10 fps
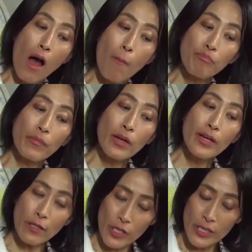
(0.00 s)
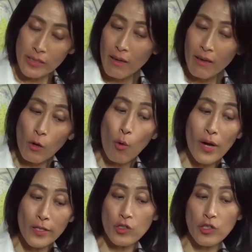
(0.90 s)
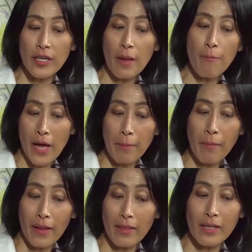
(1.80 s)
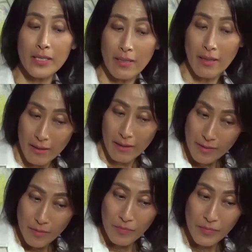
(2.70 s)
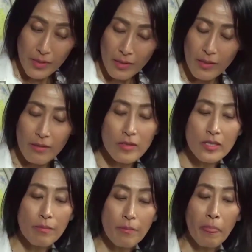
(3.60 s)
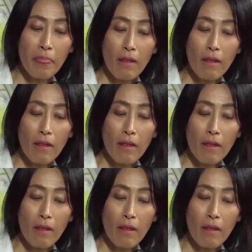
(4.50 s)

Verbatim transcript: Oh, An interesting question in my mind these days is,